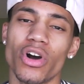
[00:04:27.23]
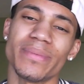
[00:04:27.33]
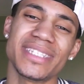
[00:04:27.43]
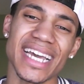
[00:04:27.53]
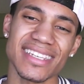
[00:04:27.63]
Or
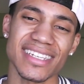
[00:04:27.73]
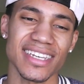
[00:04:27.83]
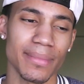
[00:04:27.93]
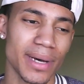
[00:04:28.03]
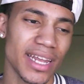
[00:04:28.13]
I'm texting
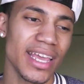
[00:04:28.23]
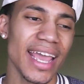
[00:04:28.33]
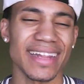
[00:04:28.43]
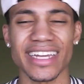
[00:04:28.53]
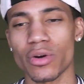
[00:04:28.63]

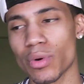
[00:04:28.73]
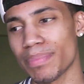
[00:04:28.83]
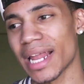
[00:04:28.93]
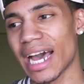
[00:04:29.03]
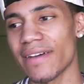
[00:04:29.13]
somebody and they don't
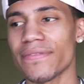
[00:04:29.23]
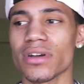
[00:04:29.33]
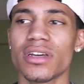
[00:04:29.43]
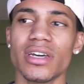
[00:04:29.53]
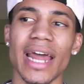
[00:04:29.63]
reply for
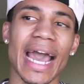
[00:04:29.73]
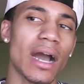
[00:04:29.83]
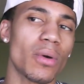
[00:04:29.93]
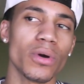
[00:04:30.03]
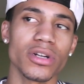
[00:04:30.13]
a good
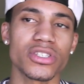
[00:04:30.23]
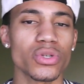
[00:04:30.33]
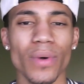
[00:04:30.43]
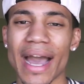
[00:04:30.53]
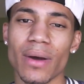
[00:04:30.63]
hour,
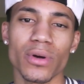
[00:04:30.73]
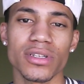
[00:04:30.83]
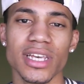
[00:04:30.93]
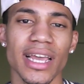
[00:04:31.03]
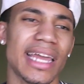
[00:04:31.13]
two
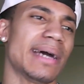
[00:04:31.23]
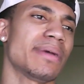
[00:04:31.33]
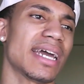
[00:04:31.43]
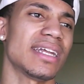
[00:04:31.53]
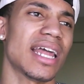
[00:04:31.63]
hours, and I'm
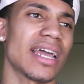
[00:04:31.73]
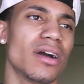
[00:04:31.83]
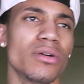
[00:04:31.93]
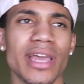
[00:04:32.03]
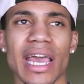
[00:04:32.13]
kind of like,
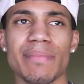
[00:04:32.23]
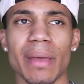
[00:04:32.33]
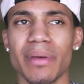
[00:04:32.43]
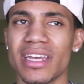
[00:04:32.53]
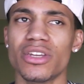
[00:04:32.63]
okay,
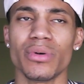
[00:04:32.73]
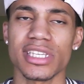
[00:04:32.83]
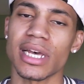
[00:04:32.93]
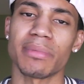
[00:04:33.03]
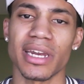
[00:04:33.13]
maybe they're doing
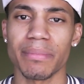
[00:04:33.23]
something